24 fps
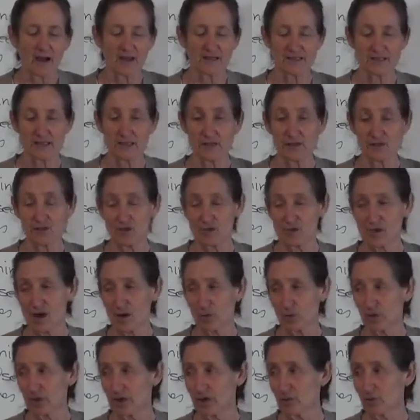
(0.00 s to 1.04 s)
I said, it's all right,
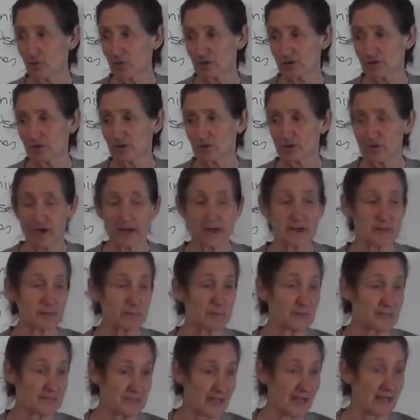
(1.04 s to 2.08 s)
William, we'll do
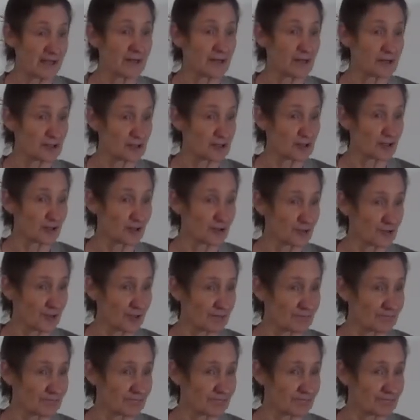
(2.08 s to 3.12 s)
grated potato surgery.